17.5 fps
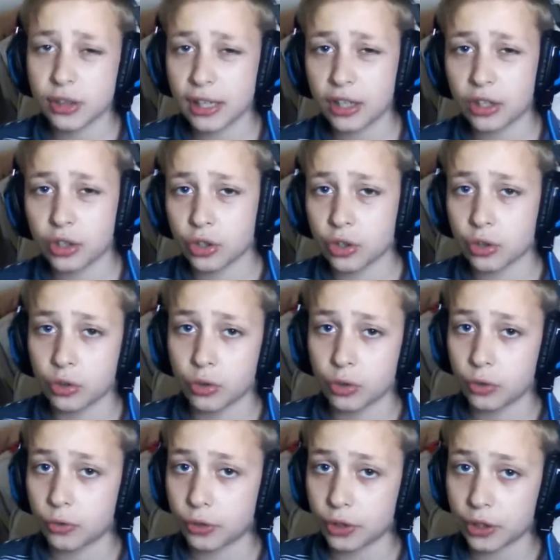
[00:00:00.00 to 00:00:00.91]
So thank
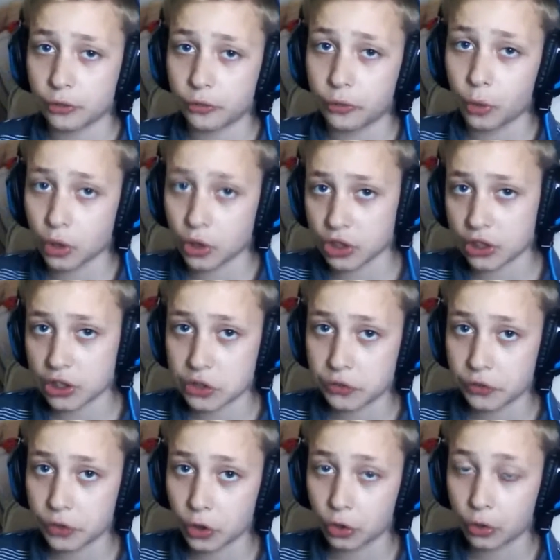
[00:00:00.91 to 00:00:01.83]
you, Freedom, for
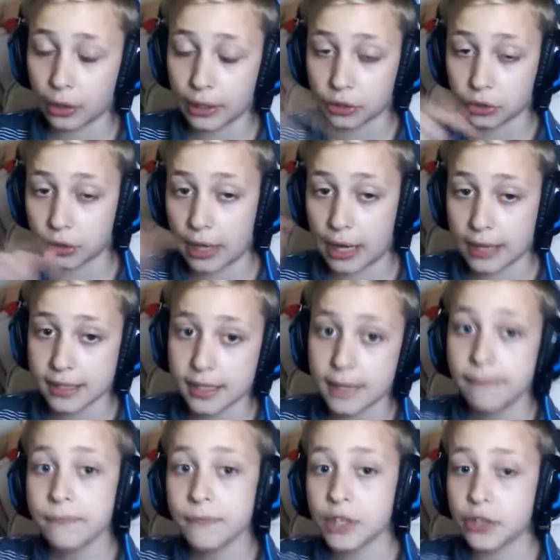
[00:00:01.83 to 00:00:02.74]
watching this video, and you
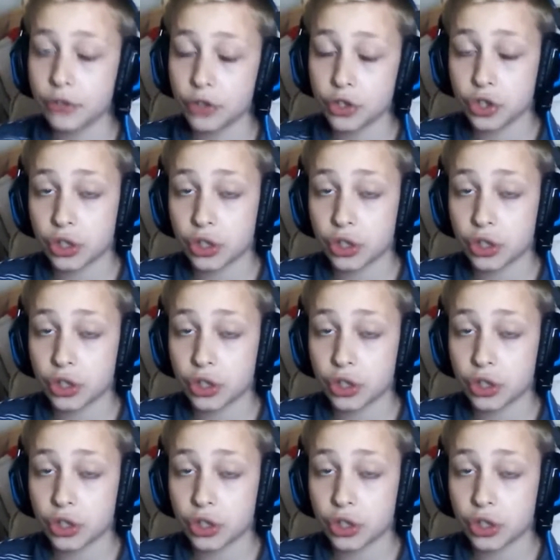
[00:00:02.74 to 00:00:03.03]
guys,